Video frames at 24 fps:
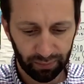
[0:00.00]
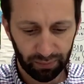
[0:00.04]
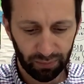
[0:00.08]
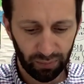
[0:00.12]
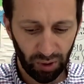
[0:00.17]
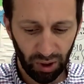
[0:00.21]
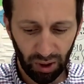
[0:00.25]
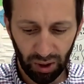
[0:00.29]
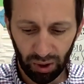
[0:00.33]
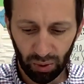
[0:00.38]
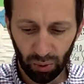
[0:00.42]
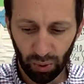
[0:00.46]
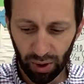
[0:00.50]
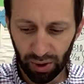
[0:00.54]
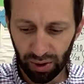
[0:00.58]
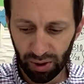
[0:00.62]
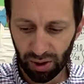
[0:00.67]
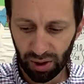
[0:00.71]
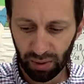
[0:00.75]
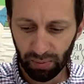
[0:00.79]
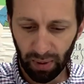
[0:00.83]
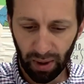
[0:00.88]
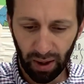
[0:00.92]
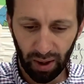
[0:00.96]
Any
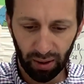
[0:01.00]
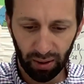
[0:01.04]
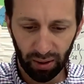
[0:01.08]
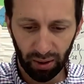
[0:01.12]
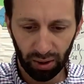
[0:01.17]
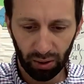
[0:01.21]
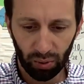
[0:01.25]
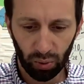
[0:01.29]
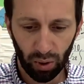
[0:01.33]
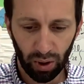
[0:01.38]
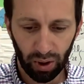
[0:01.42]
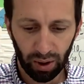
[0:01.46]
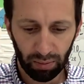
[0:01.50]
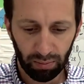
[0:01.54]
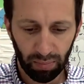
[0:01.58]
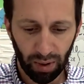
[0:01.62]
questions about aquatic